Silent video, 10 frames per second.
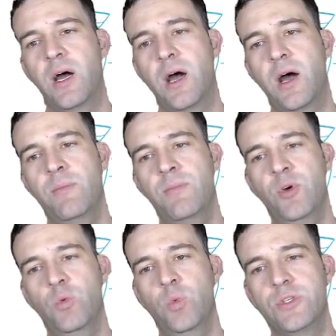I'm
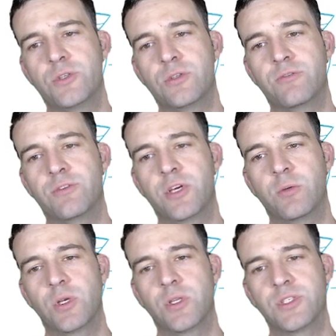the wizard, fair
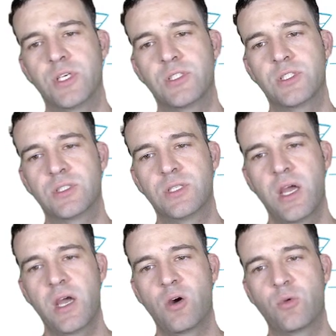princess.
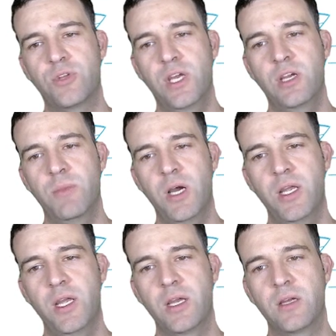Now take my
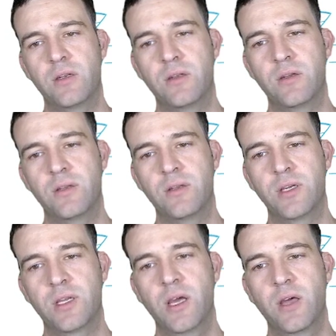hand.
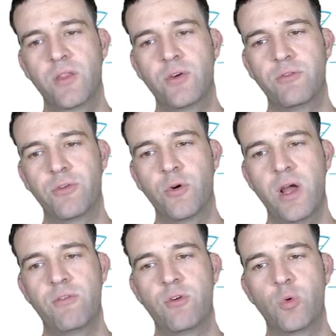Together
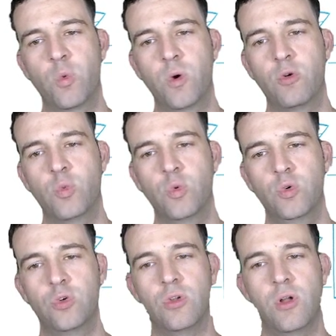forever we'll
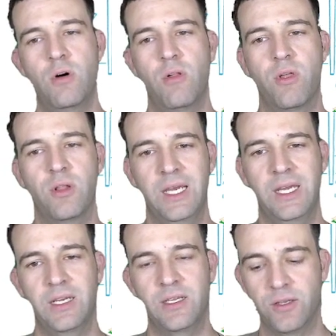rule all the
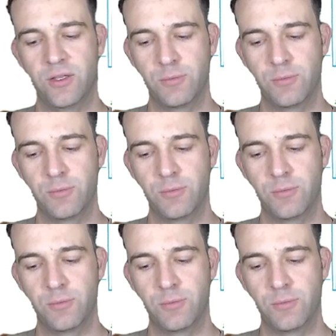land.